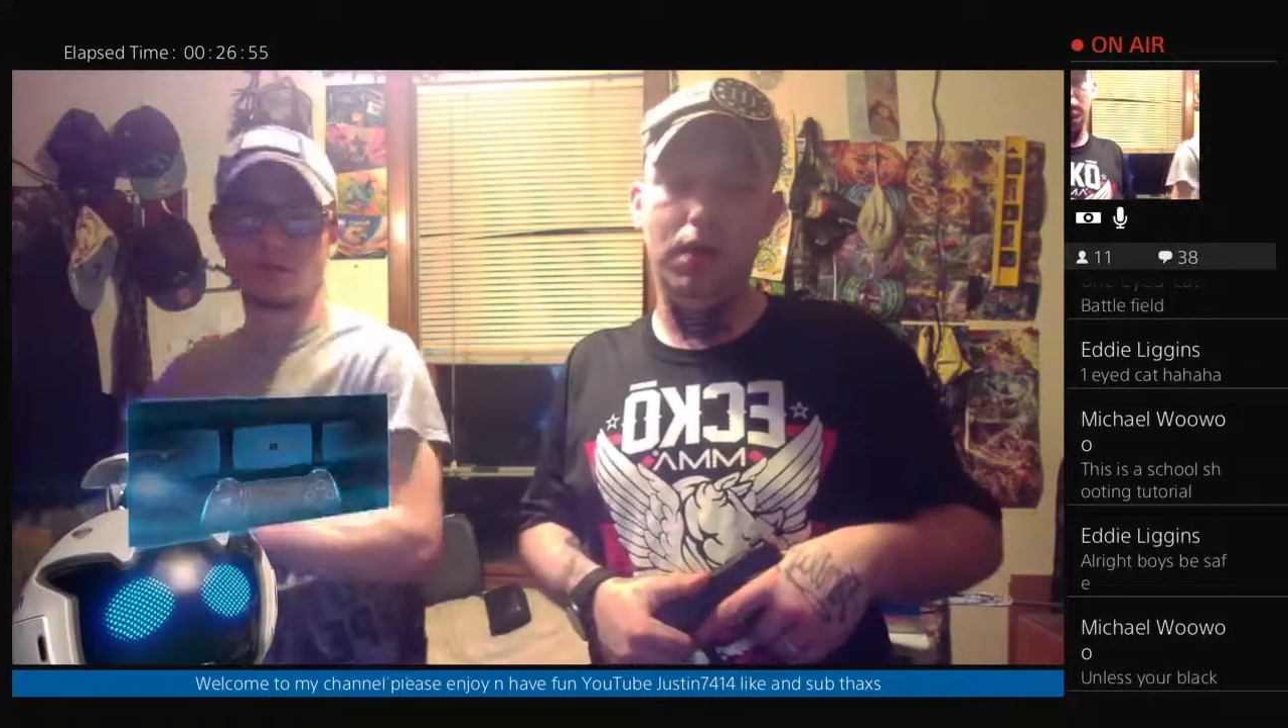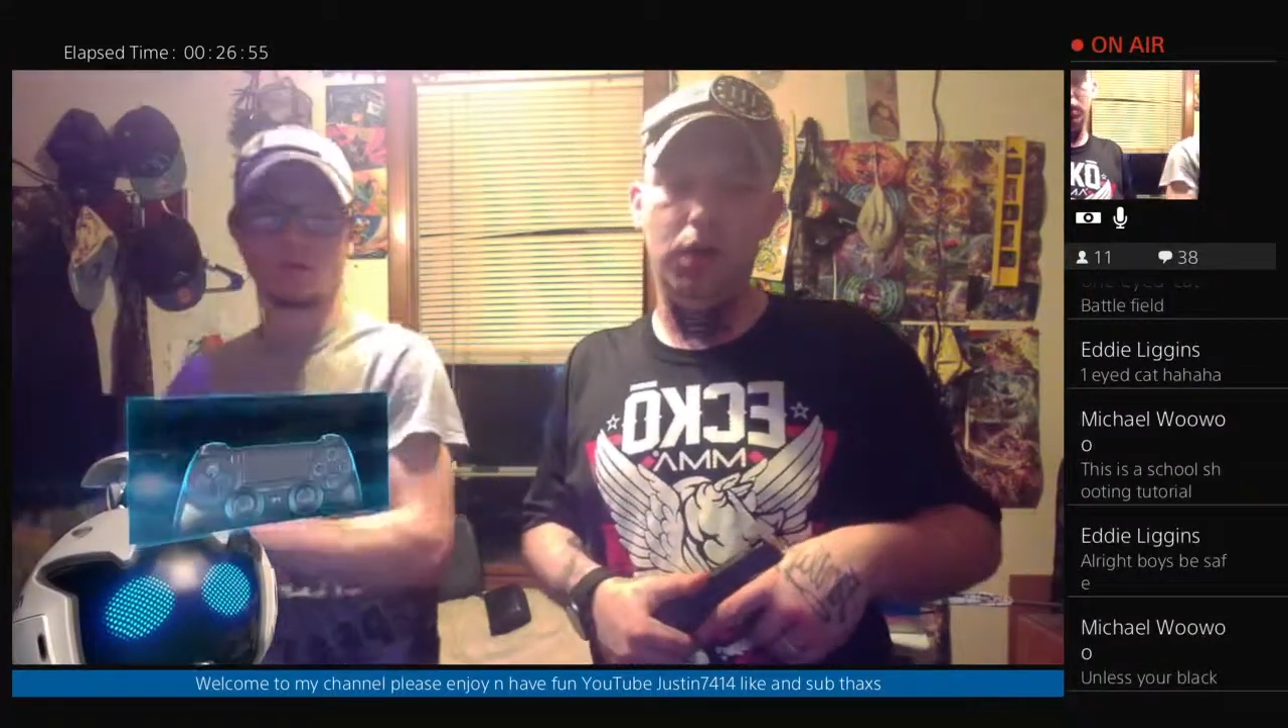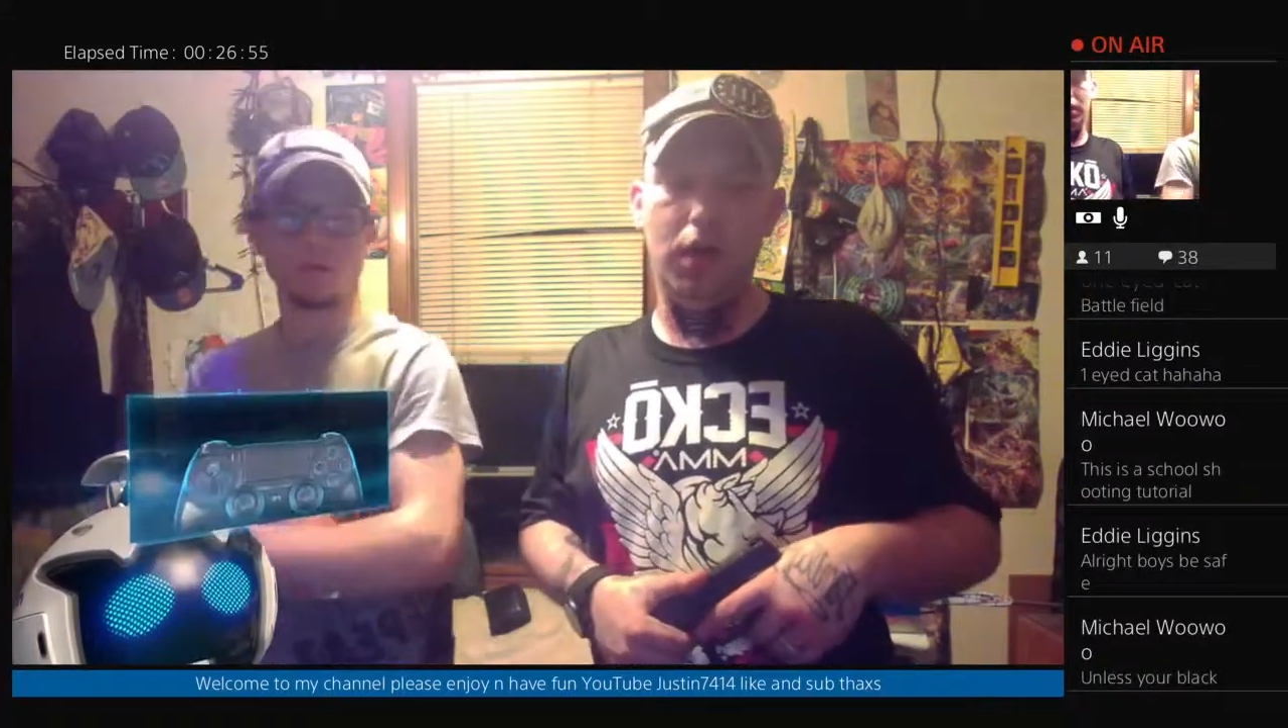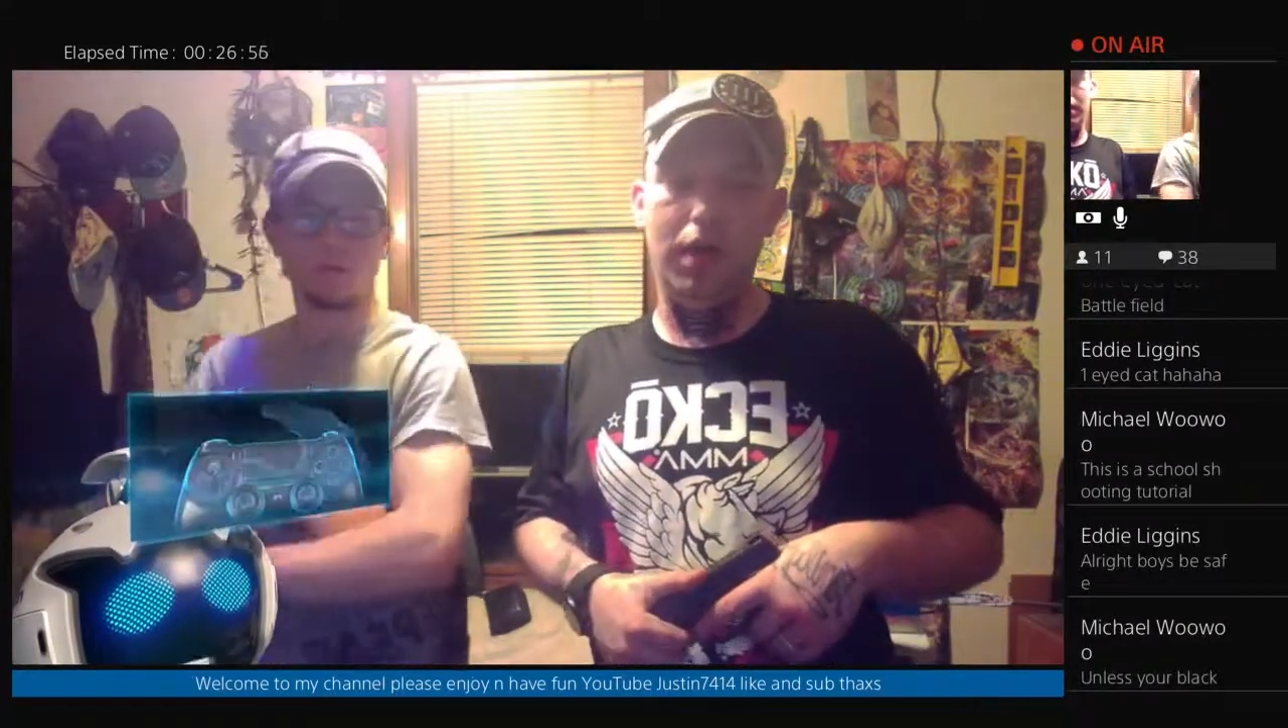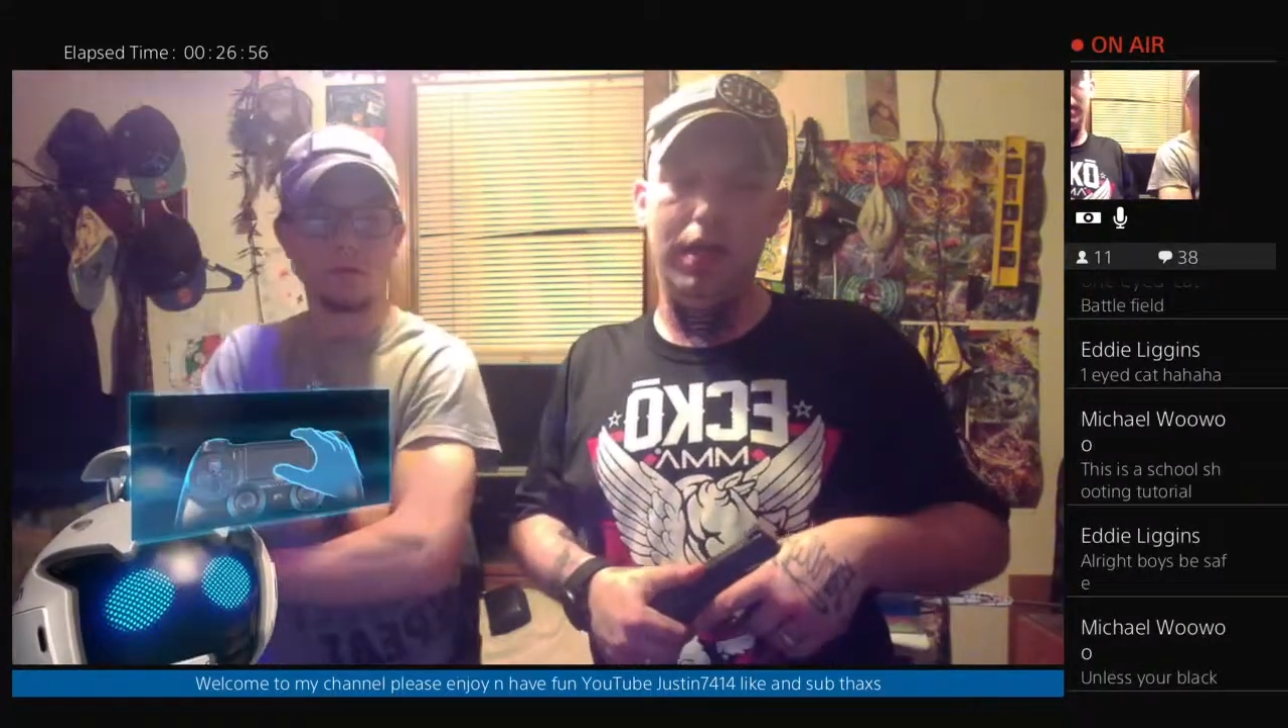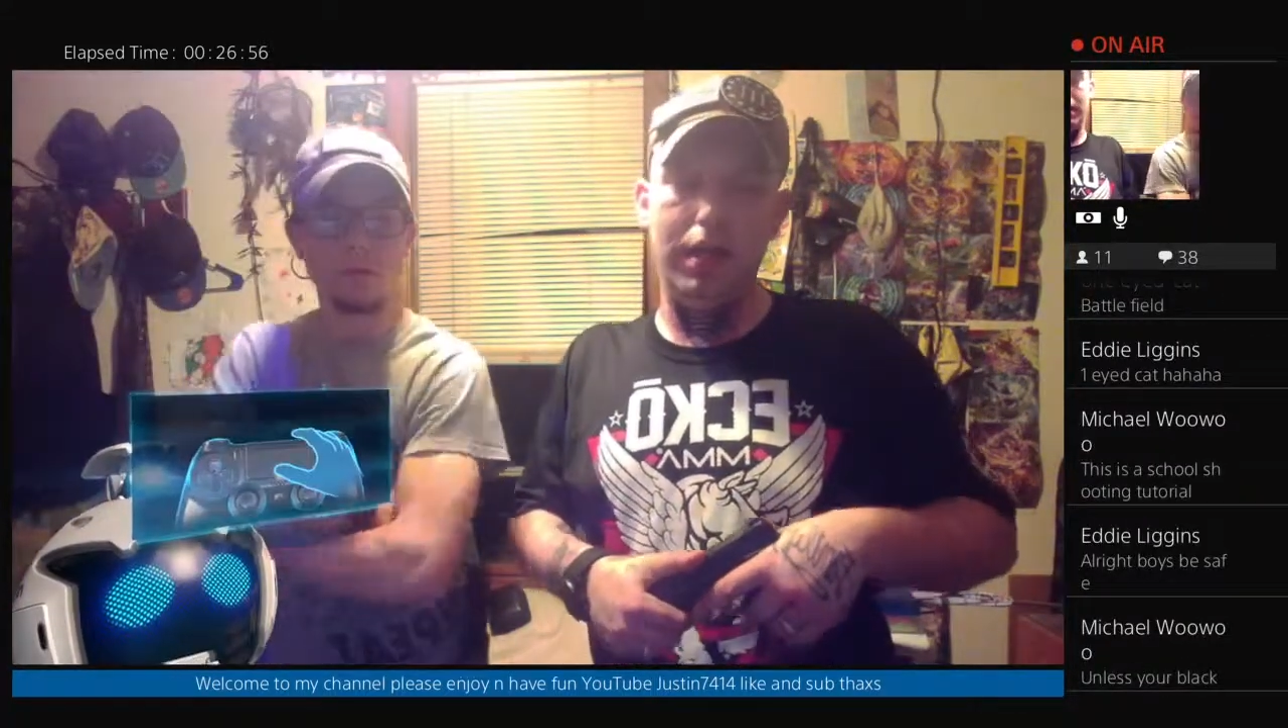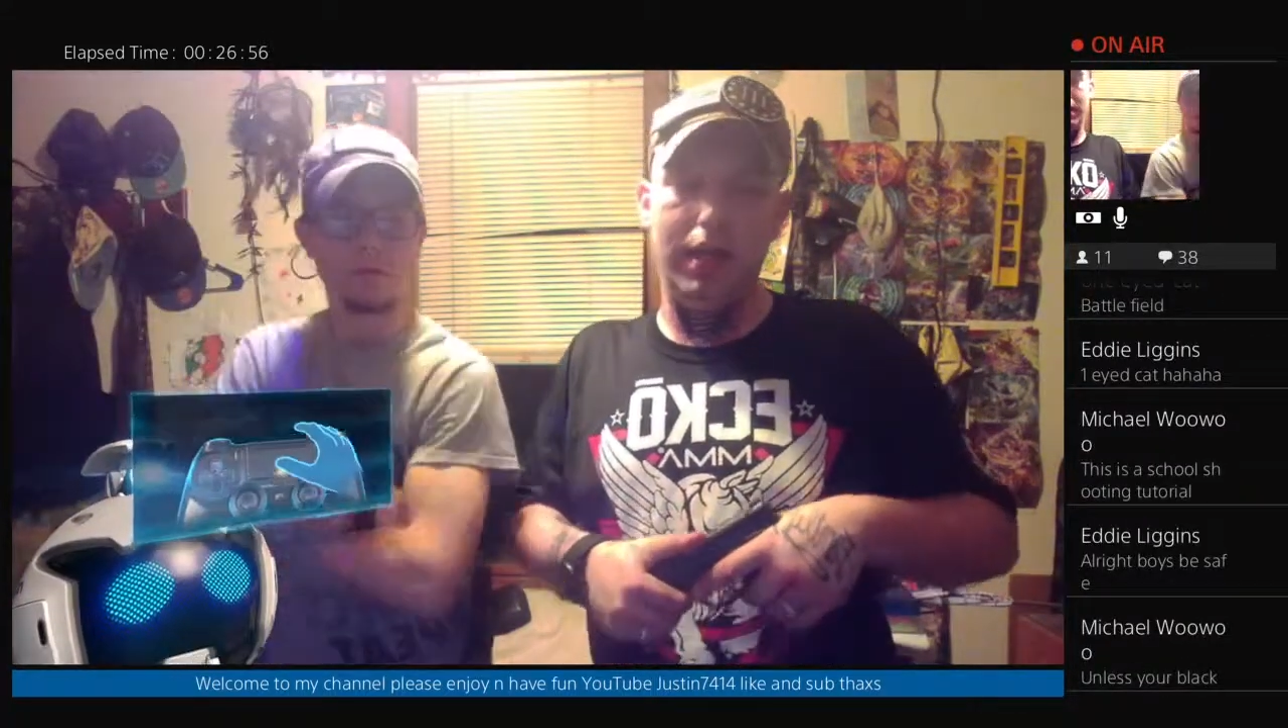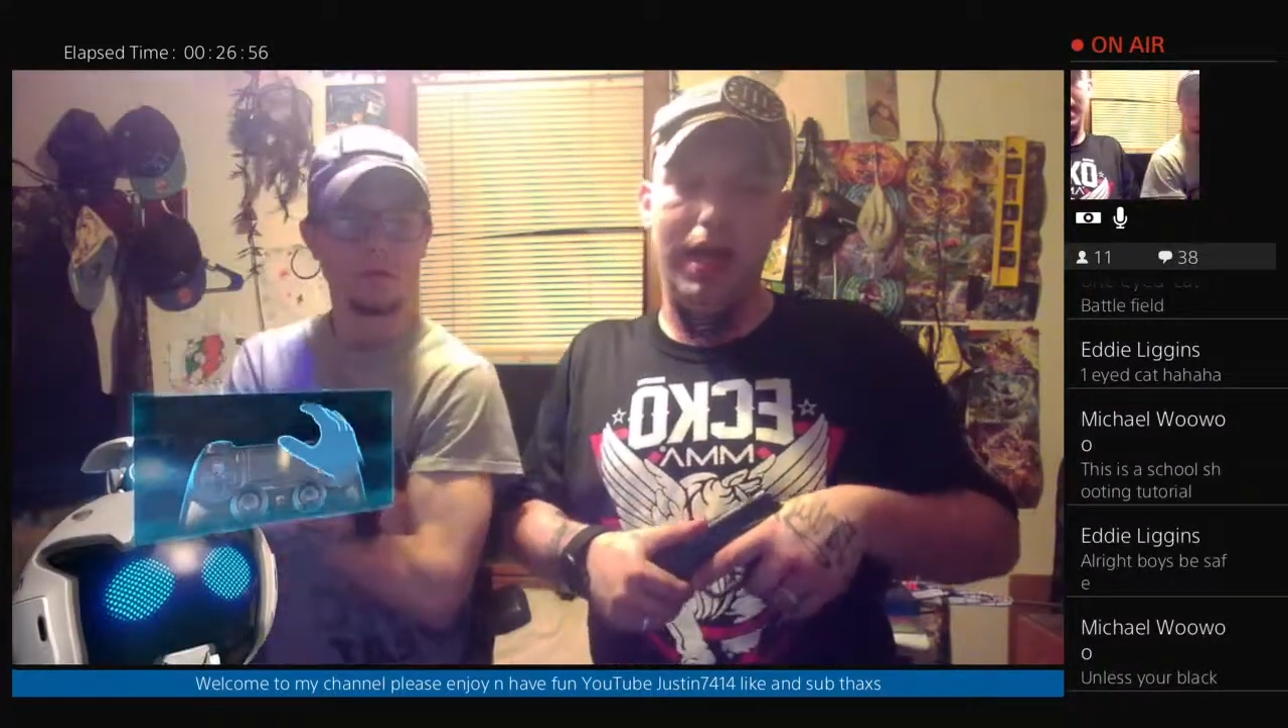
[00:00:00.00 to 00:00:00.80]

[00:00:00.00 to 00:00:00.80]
run into the